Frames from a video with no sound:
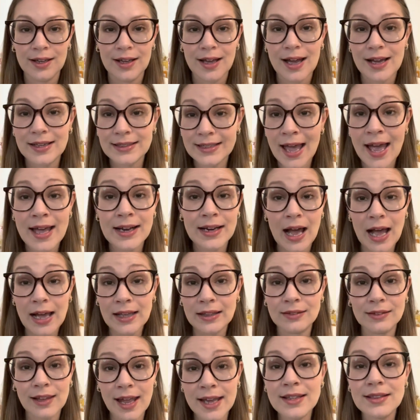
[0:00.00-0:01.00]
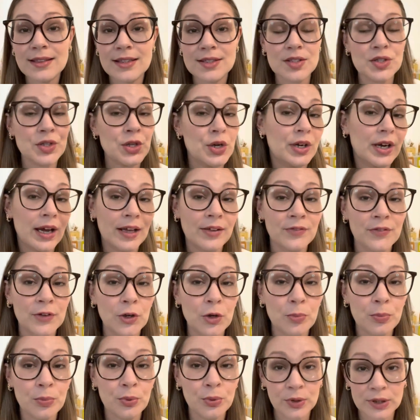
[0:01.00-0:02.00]
Again, I like this look. I
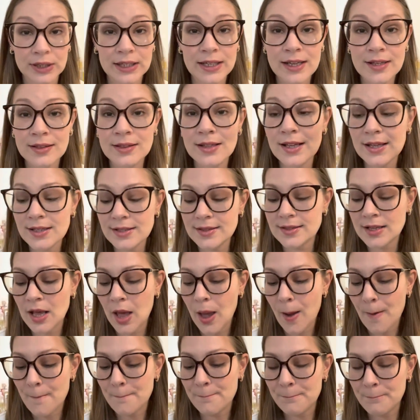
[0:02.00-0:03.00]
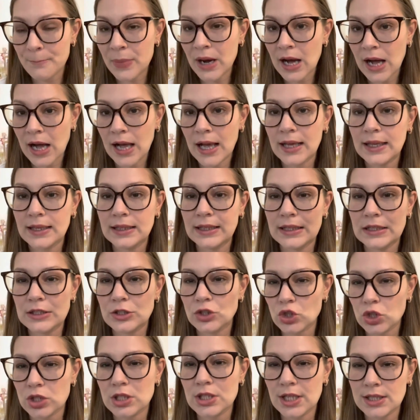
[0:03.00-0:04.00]
feel pretty in this, but it's
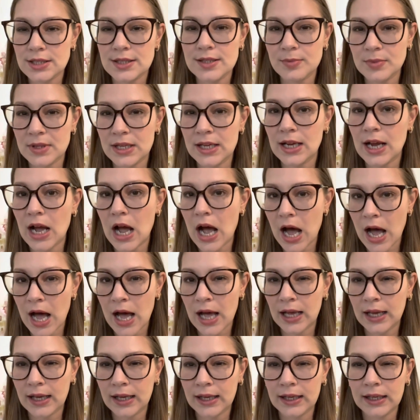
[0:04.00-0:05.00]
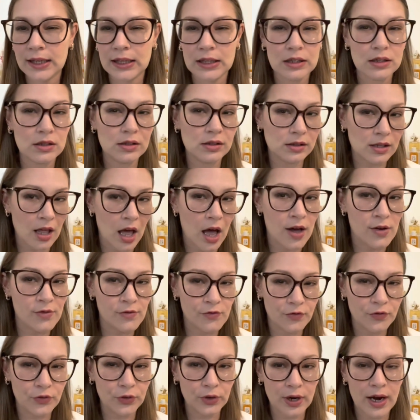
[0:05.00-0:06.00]
just not something I
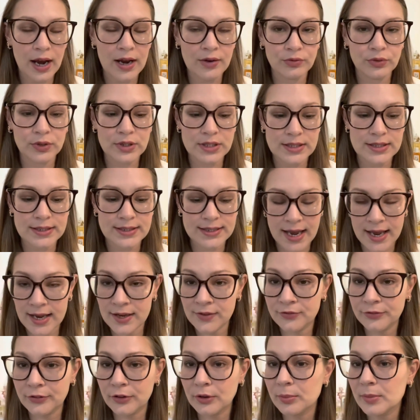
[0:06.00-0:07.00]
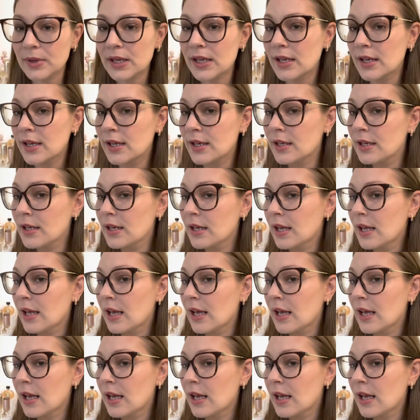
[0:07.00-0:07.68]
love for every day for me.